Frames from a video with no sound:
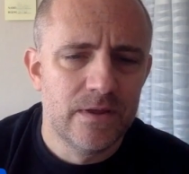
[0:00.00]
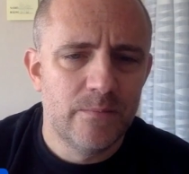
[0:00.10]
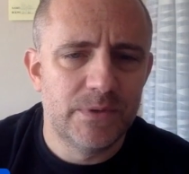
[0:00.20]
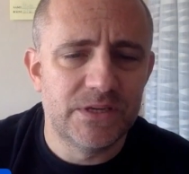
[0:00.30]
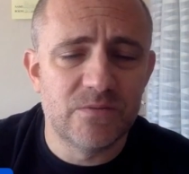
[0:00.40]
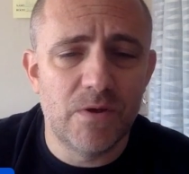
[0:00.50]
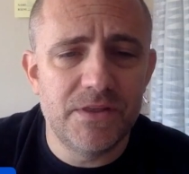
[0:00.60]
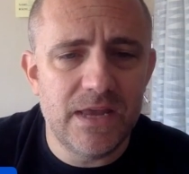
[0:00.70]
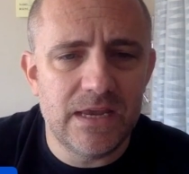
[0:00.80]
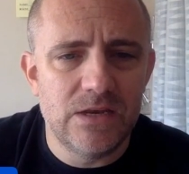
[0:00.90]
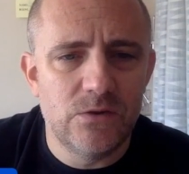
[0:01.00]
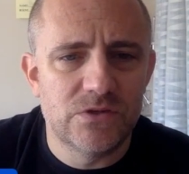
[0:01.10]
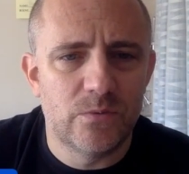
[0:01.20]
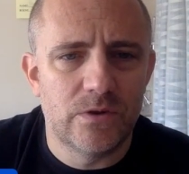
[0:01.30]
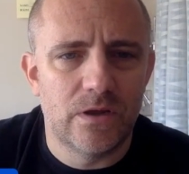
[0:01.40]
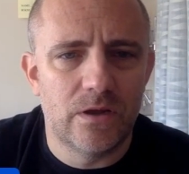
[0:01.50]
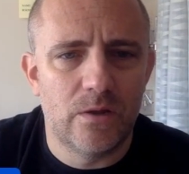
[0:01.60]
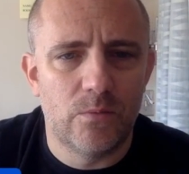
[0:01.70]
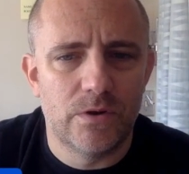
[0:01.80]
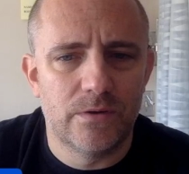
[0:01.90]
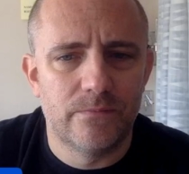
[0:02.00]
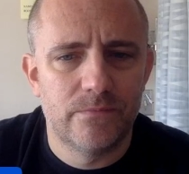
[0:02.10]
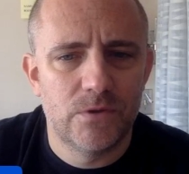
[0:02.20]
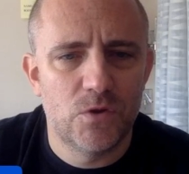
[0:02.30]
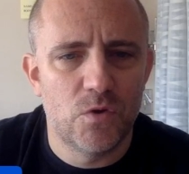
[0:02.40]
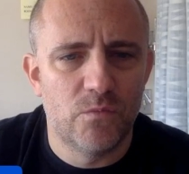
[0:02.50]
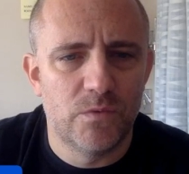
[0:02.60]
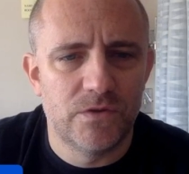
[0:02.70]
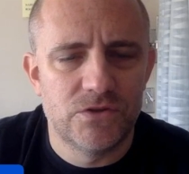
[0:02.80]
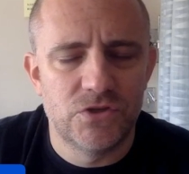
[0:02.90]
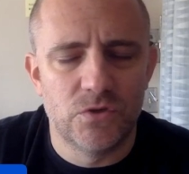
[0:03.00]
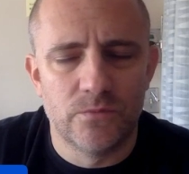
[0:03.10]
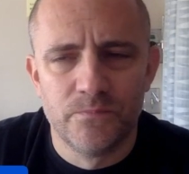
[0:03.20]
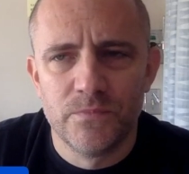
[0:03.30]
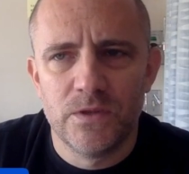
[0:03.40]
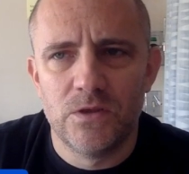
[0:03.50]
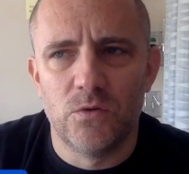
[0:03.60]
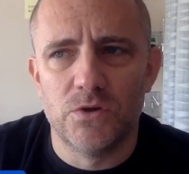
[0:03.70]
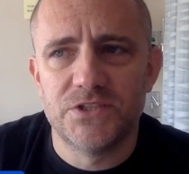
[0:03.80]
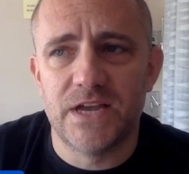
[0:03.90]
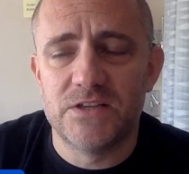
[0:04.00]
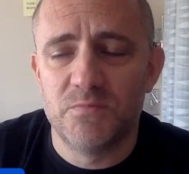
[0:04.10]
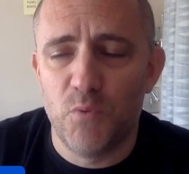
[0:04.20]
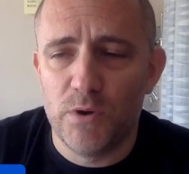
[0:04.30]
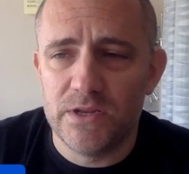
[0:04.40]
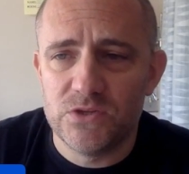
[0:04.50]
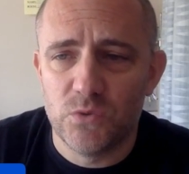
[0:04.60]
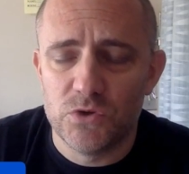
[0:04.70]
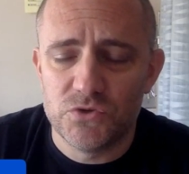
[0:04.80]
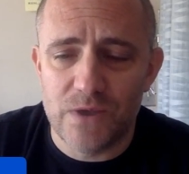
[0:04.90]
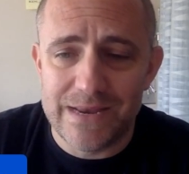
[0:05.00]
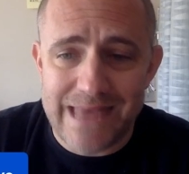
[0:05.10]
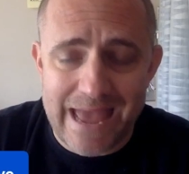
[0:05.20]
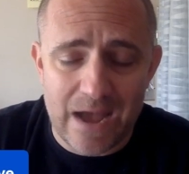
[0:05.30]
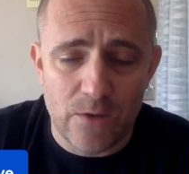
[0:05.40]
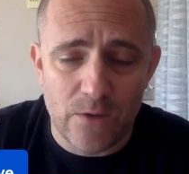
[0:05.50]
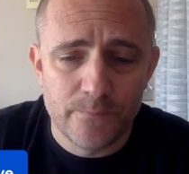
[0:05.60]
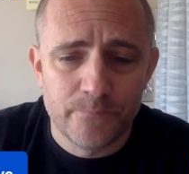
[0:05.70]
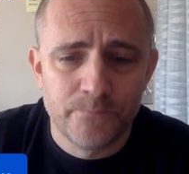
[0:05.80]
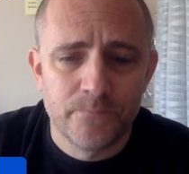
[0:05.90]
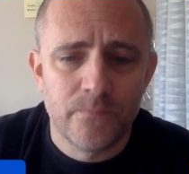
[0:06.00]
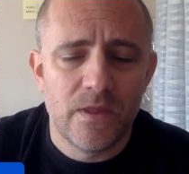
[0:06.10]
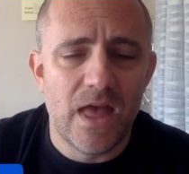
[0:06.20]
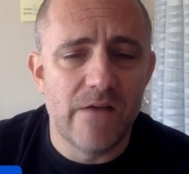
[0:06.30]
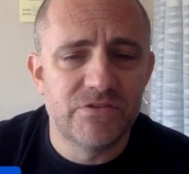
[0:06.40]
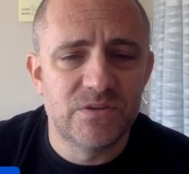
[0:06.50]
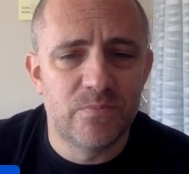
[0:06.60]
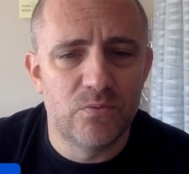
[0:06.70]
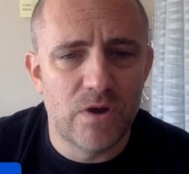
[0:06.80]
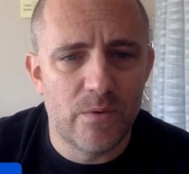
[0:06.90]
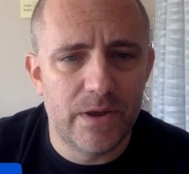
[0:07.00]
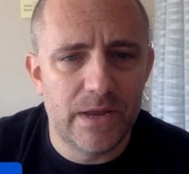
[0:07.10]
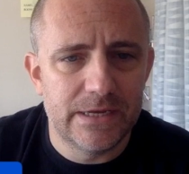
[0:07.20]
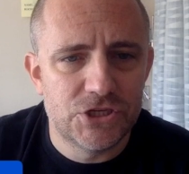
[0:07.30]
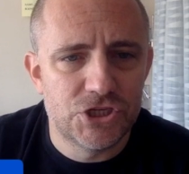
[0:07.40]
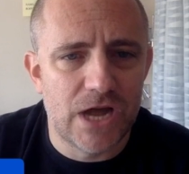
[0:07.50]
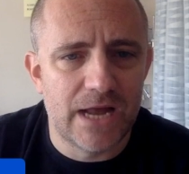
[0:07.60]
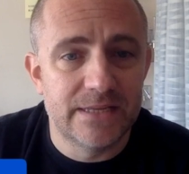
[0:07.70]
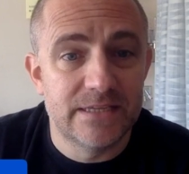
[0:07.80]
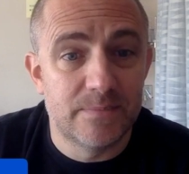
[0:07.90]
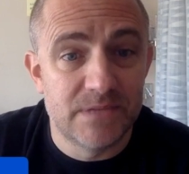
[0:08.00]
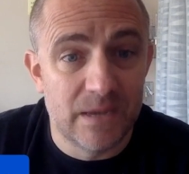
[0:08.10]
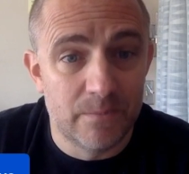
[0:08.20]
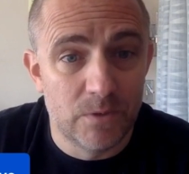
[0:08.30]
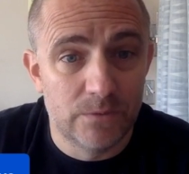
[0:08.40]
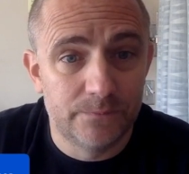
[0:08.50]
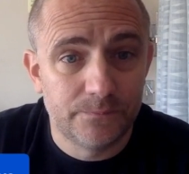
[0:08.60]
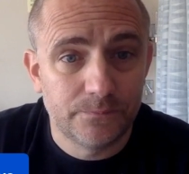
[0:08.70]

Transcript: But there's some other Yankee news I want to go over with you too. You know, all signs are pointing towards right now Everson Pereira getting a shot in September.